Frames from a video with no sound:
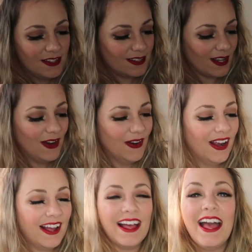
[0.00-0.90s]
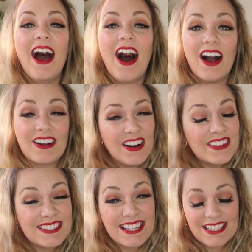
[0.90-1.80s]
So I
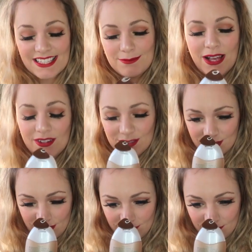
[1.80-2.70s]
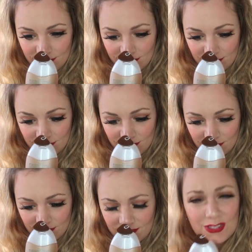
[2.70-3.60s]
can't say it smells
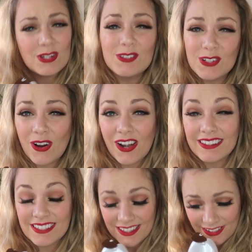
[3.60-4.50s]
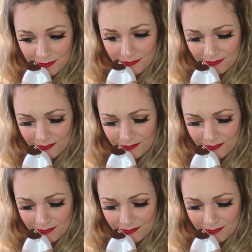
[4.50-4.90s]
too chocolatey though.